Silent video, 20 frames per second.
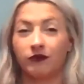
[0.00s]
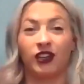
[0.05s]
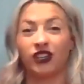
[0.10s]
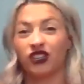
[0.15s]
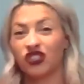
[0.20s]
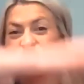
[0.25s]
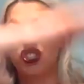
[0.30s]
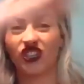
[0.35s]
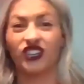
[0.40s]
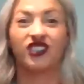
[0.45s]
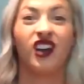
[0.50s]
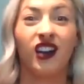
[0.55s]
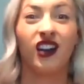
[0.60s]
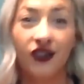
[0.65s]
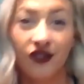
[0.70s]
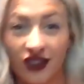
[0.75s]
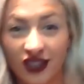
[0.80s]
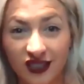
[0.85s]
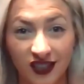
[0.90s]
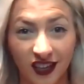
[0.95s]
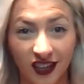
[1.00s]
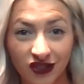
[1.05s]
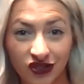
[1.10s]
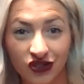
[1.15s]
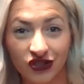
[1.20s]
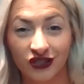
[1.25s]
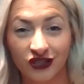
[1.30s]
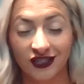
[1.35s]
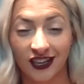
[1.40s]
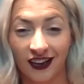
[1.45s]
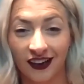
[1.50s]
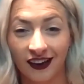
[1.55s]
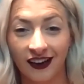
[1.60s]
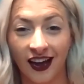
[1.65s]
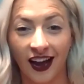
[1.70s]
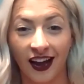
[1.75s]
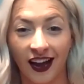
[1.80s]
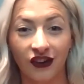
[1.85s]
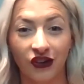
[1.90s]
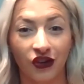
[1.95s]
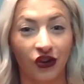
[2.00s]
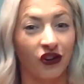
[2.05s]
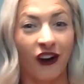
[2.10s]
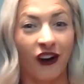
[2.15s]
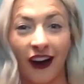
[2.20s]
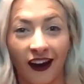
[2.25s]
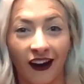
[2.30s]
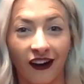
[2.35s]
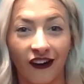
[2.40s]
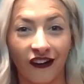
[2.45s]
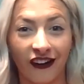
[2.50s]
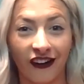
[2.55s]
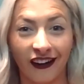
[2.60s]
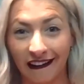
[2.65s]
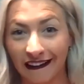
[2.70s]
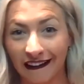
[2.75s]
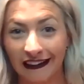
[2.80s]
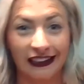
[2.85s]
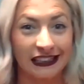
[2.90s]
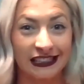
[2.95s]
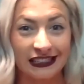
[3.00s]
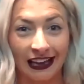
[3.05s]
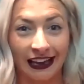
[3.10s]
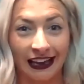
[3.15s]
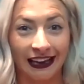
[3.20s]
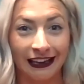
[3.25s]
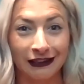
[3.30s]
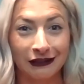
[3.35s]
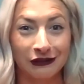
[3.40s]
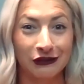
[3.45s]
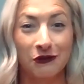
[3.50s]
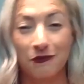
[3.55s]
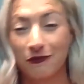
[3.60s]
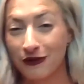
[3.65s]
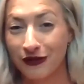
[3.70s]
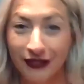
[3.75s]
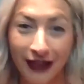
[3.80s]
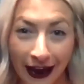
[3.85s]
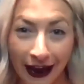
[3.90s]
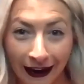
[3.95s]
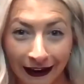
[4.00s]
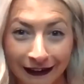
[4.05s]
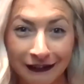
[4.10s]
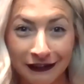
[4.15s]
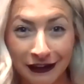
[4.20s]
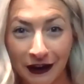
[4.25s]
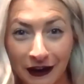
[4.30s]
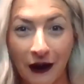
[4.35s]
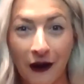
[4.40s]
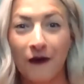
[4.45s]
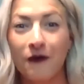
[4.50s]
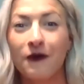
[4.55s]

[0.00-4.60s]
shit ton of extensions in and your hair is like super thin.